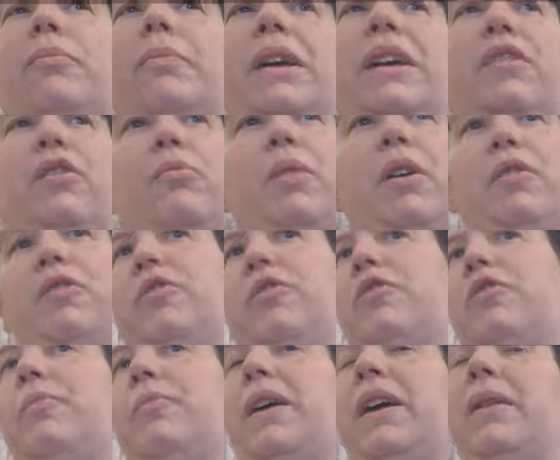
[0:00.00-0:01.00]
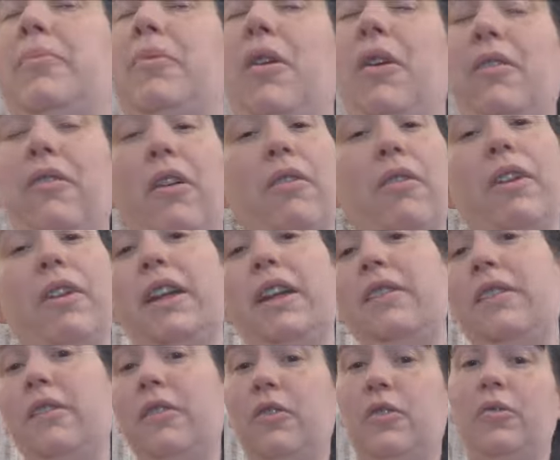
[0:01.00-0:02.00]
of mixed emotions about it, but I really
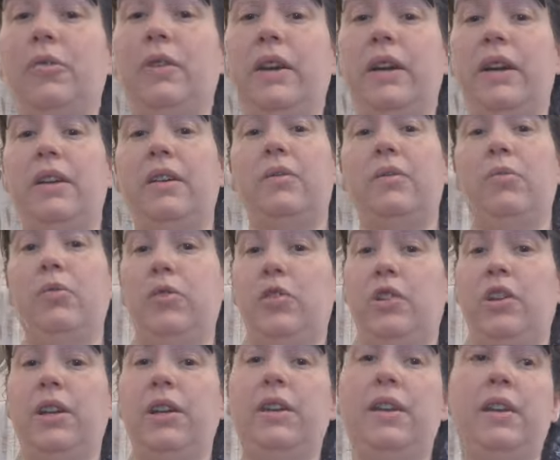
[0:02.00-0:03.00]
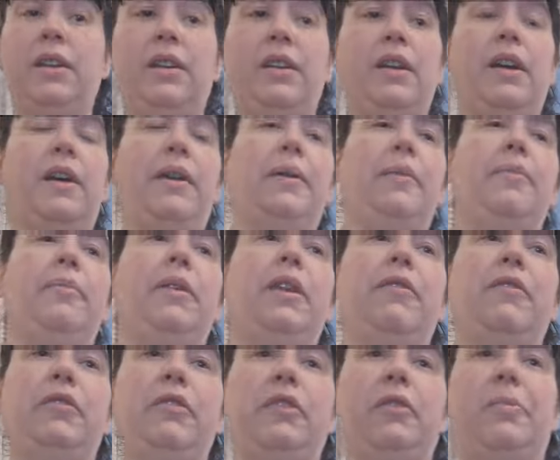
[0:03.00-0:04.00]
do enjoy watching
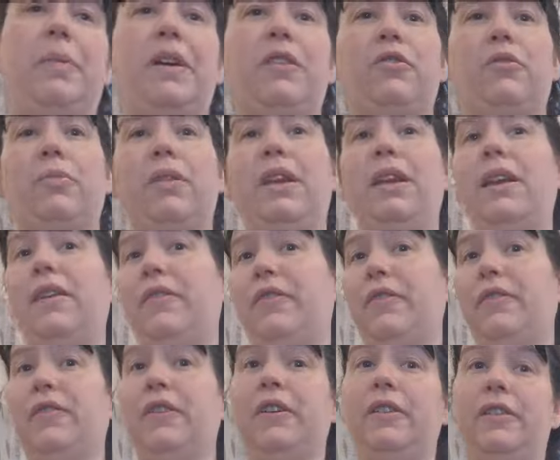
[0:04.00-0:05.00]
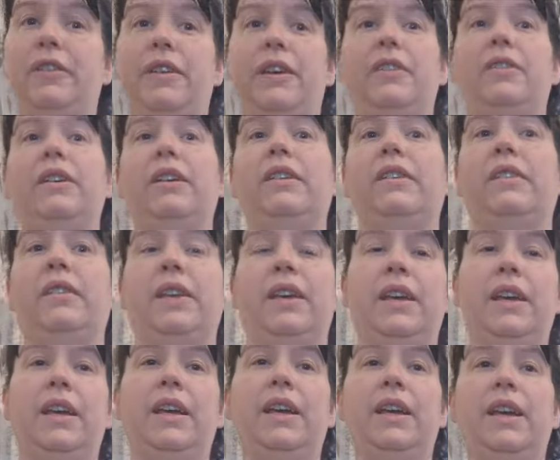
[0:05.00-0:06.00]
Love on the Spectrum. I love the first series,
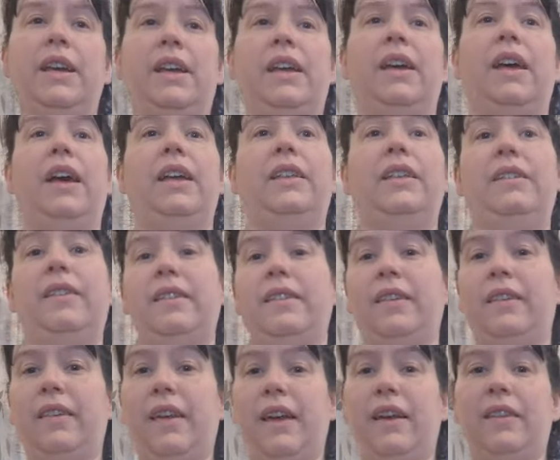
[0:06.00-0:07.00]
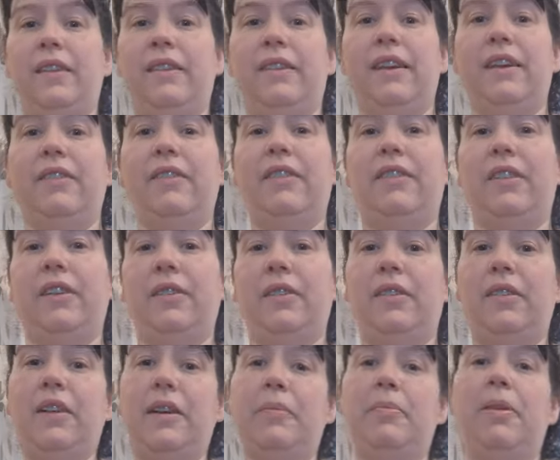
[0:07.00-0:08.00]
and this is the second series, so the
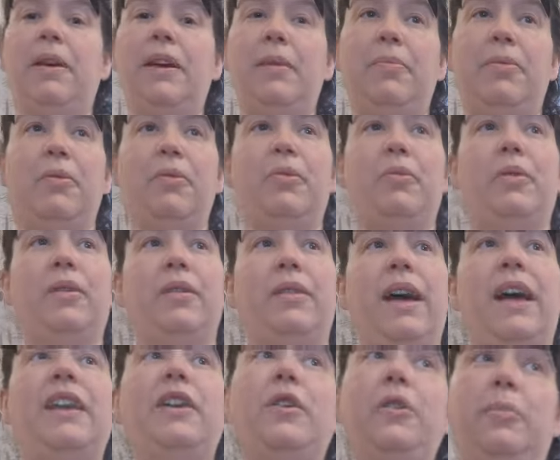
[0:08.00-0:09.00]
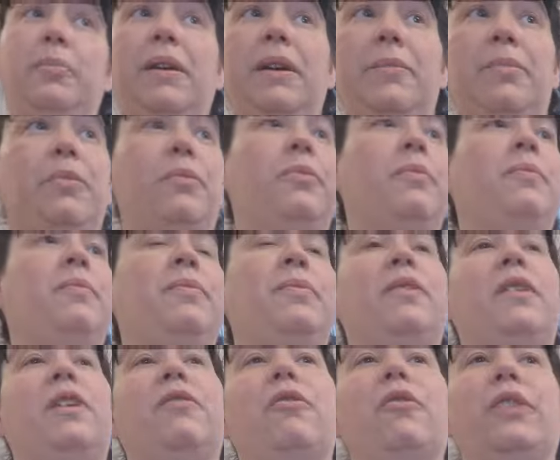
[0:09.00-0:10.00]
same people and new people
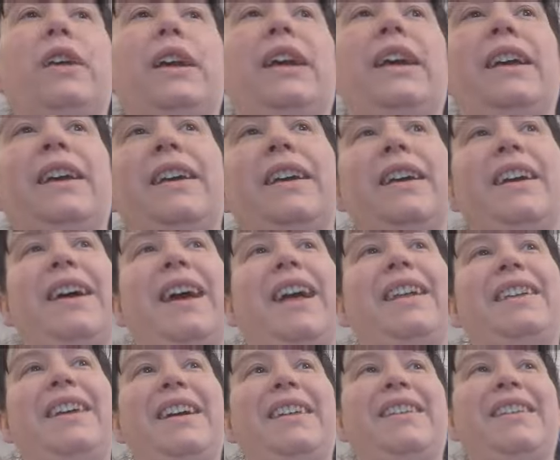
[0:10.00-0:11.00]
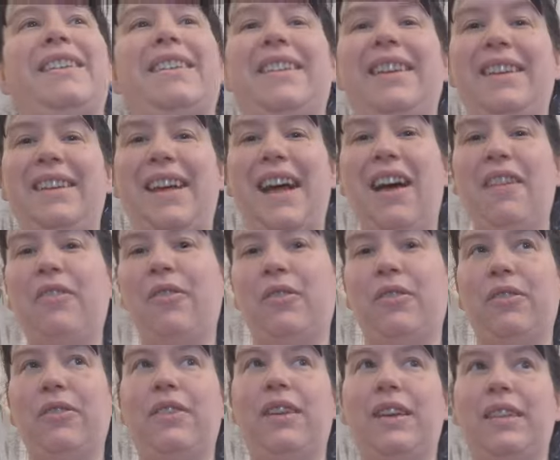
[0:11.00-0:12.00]
are on it, and you get to see carry
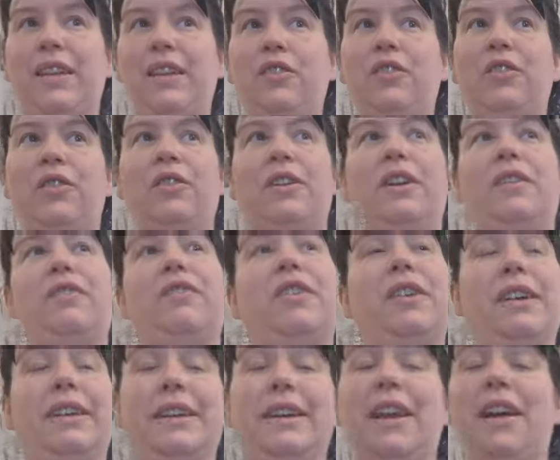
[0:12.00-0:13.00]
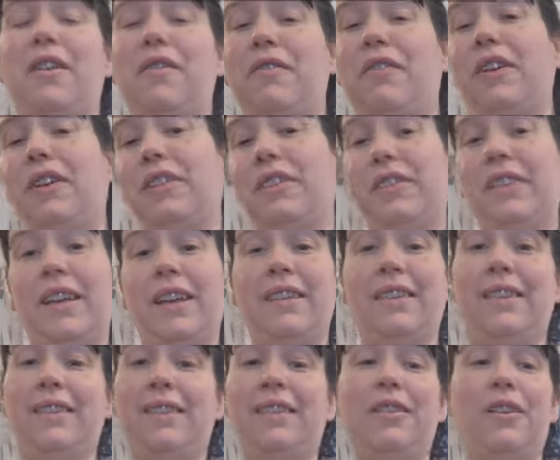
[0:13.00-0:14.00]
on seeing their journey of finding love, and I just think
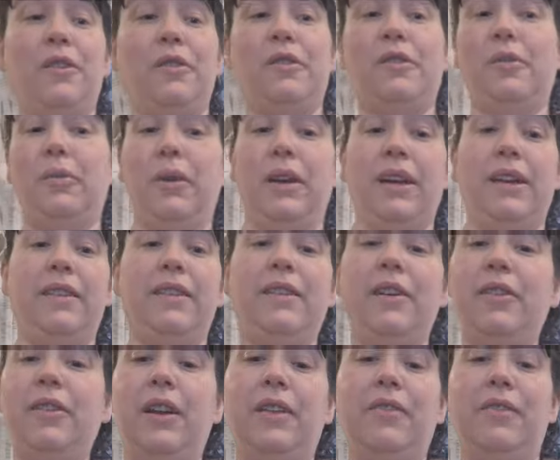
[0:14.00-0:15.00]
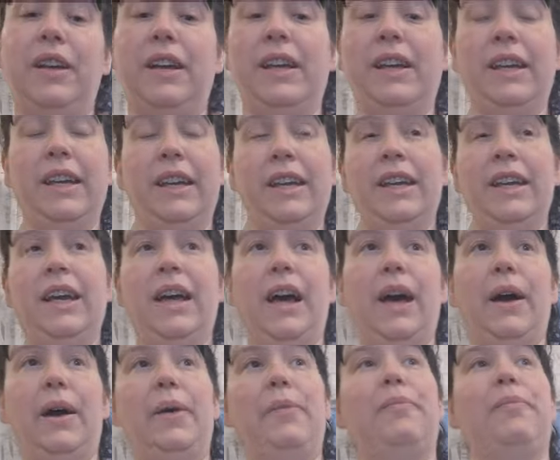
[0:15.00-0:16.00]
it's so sweet, it's so lovely.
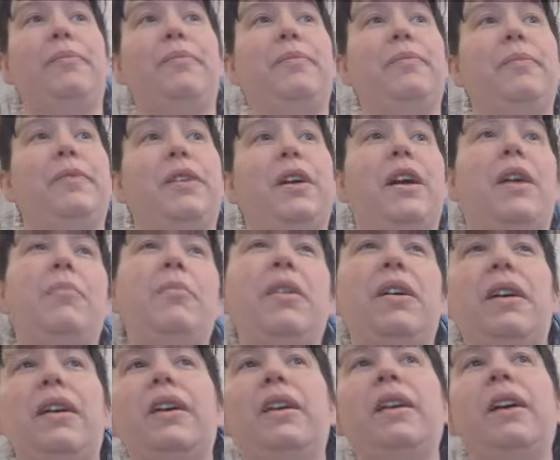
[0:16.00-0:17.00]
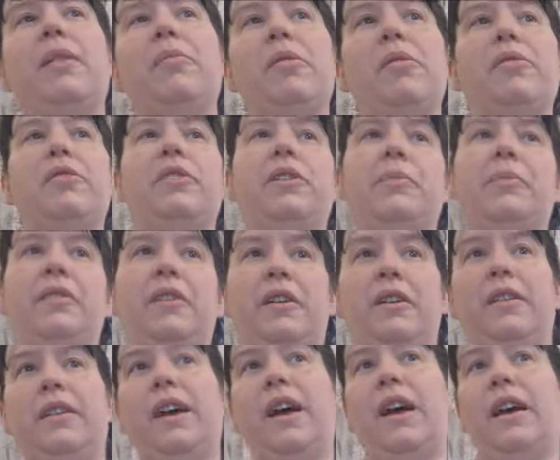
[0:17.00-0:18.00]
So yeah, I might watch an episode
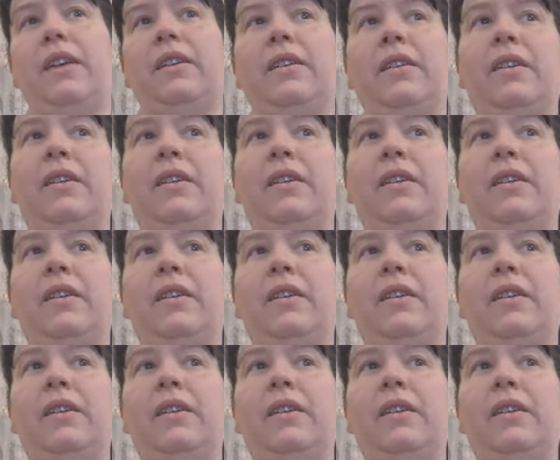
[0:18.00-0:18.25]
of that.